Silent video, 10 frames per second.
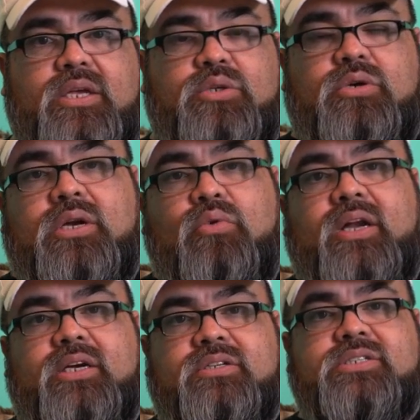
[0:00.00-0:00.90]
you're going to
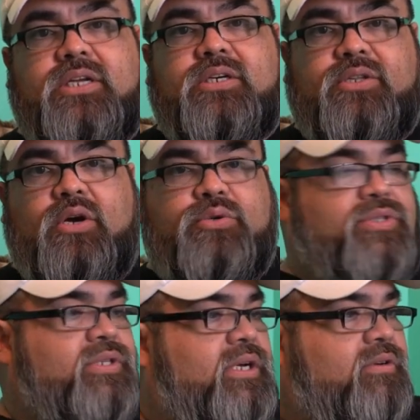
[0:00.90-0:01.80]
want to consider
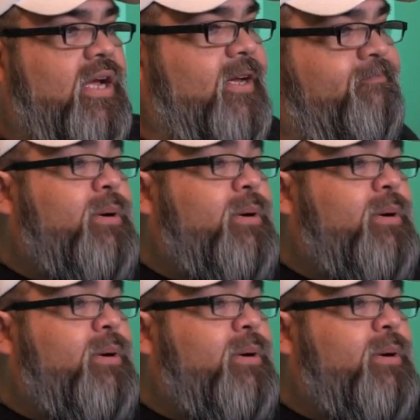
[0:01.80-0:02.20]
those. Okay.